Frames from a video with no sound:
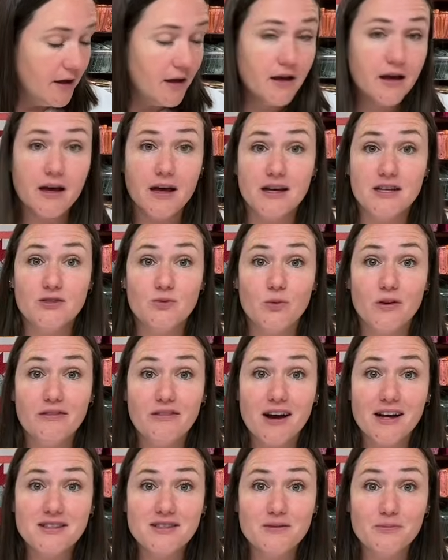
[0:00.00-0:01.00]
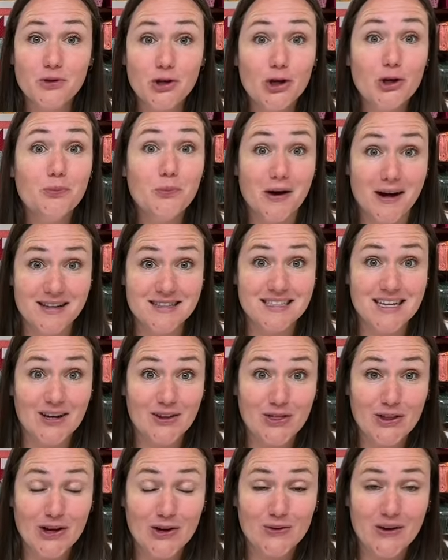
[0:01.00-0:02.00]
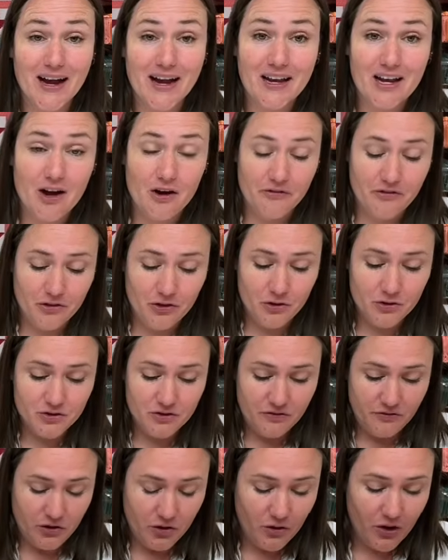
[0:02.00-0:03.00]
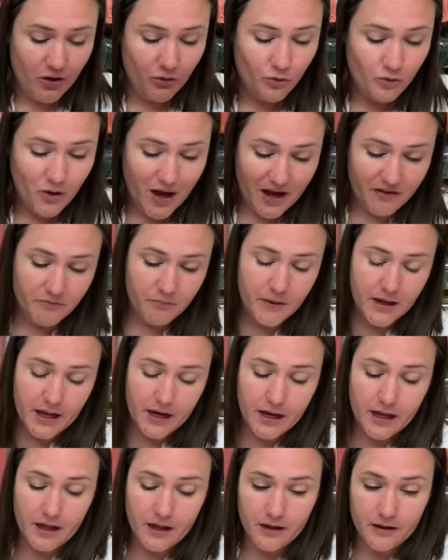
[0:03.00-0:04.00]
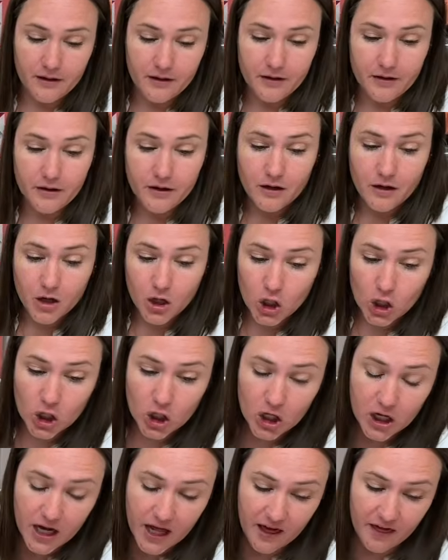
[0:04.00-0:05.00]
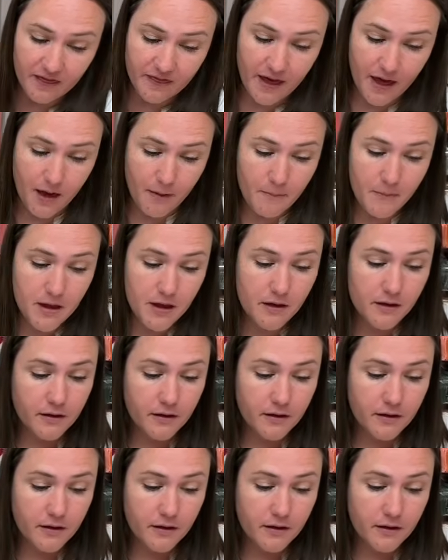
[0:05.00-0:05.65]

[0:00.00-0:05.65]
because we've got some coupons out there right now for those of you who have been earning them.